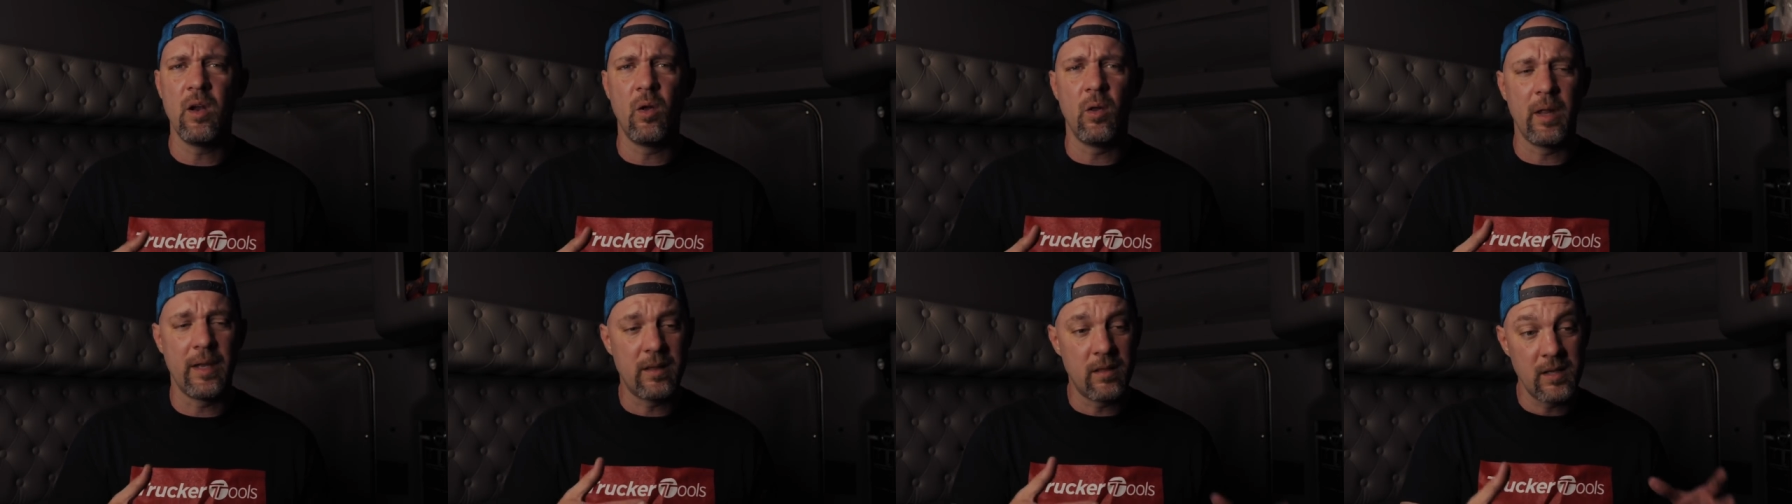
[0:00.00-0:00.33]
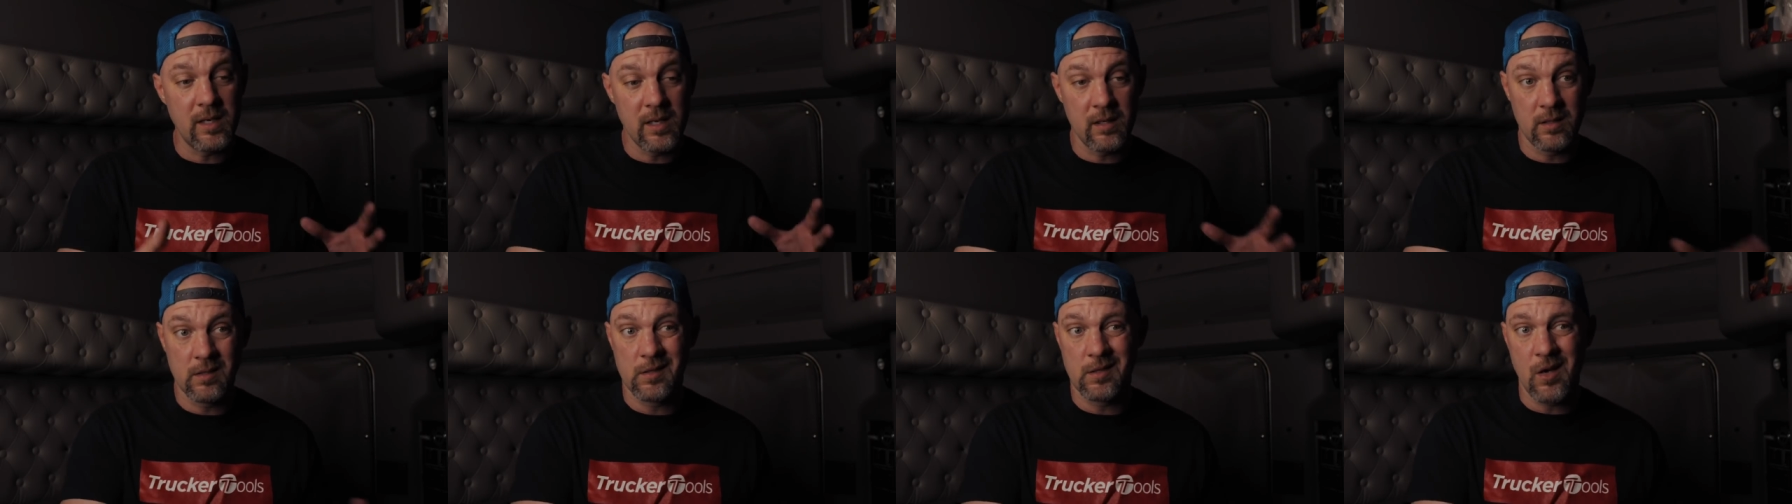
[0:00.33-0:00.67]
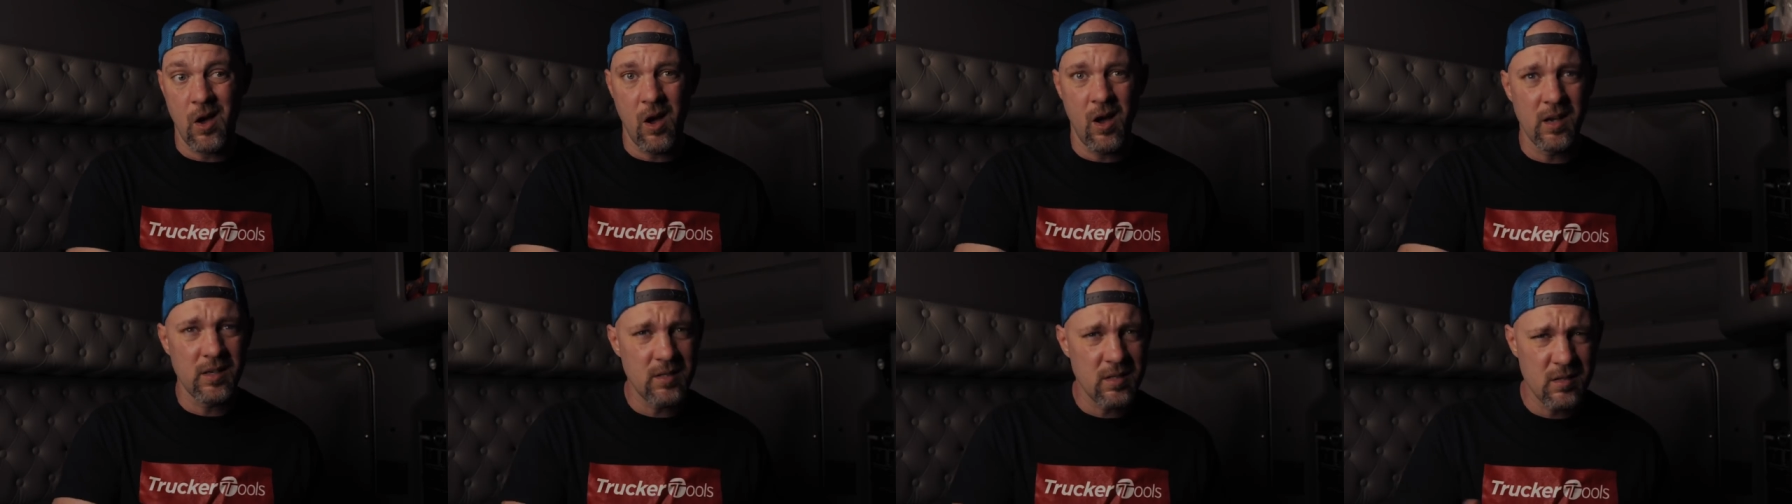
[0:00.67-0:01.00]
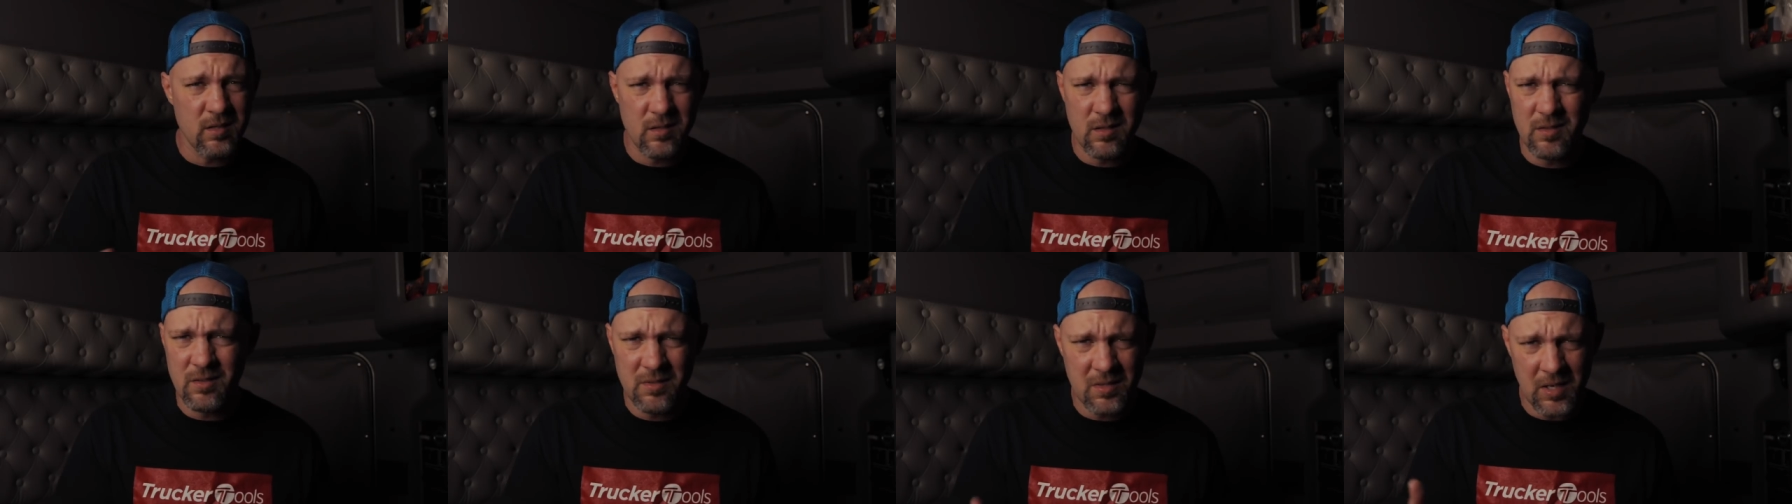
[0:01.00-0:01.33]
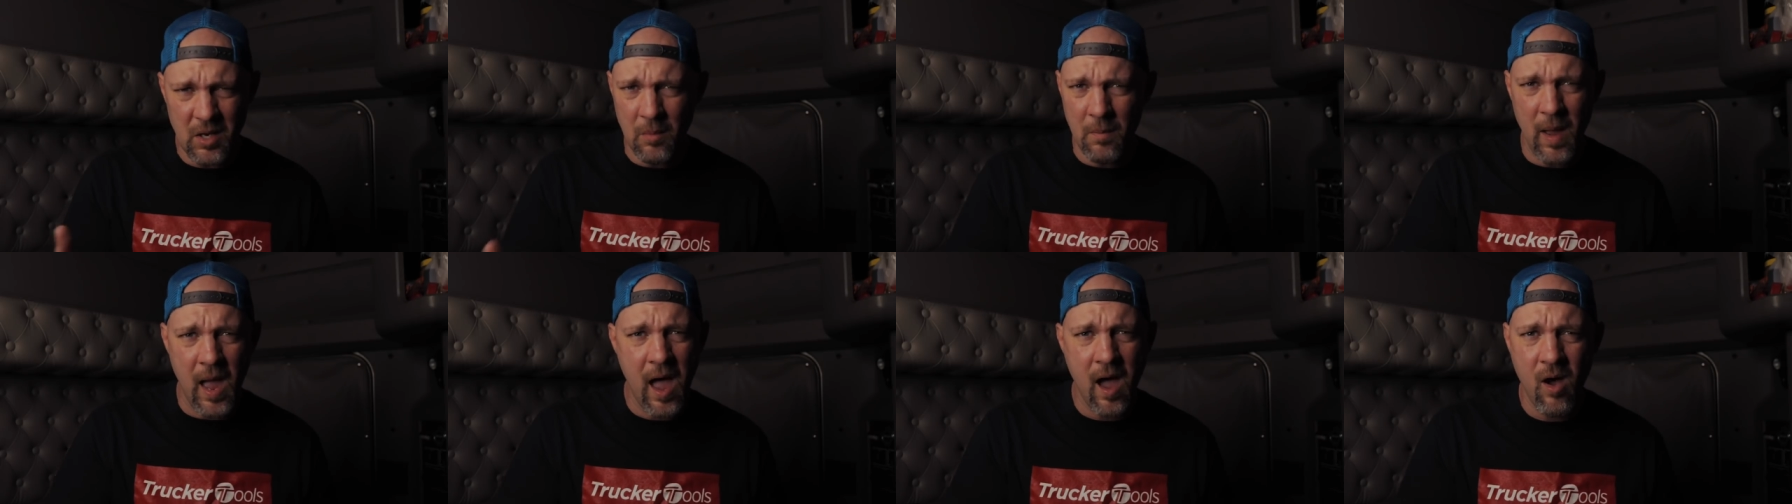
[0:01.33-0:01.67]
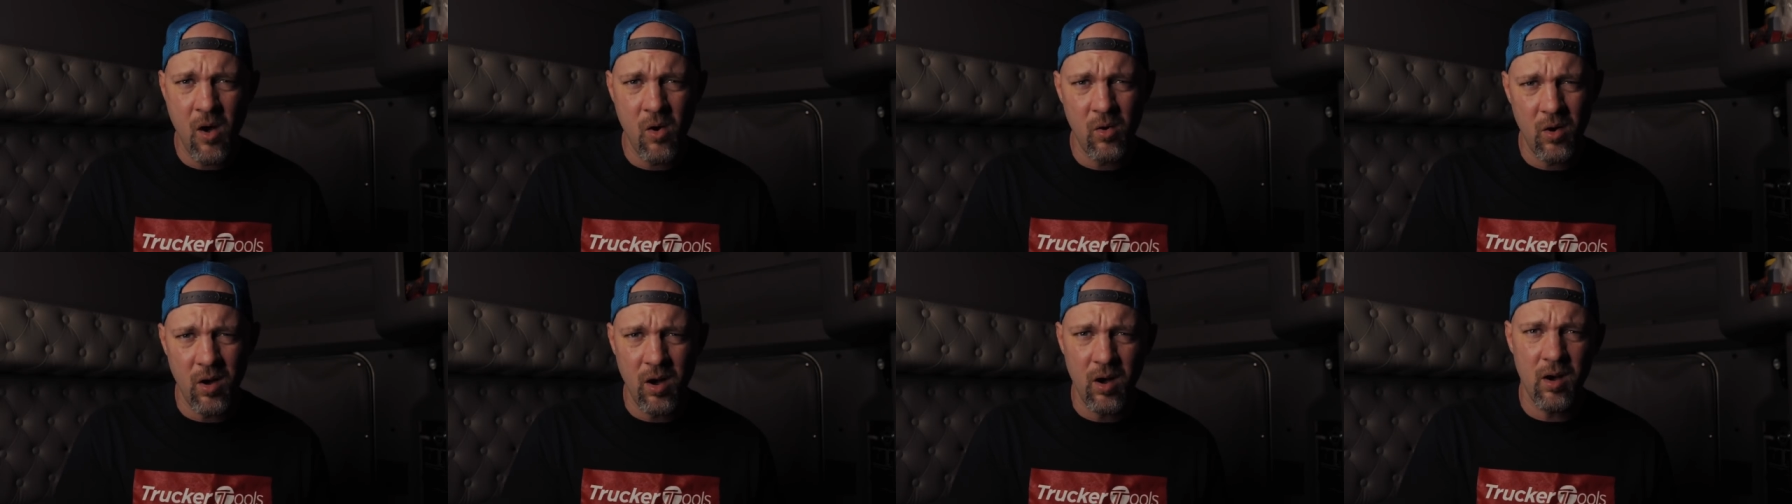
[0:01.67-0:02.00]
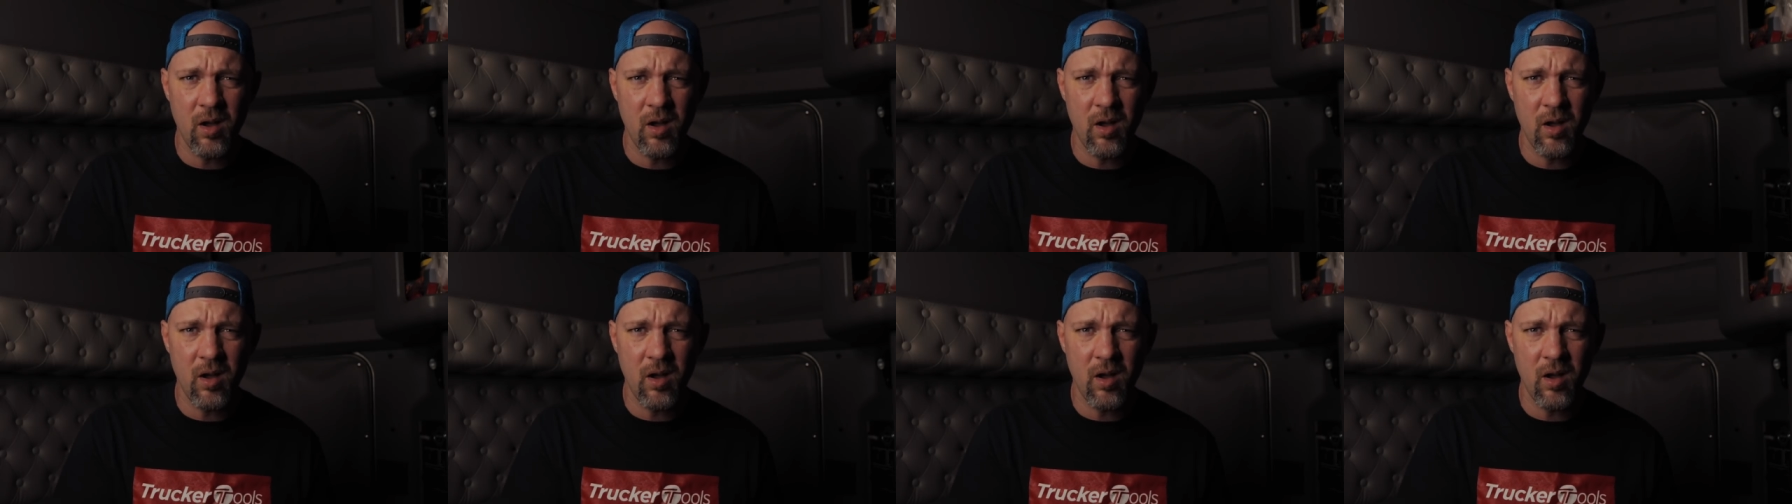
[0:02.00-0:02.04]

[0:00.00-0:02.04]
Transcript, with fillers: you know, like the exhaust somehow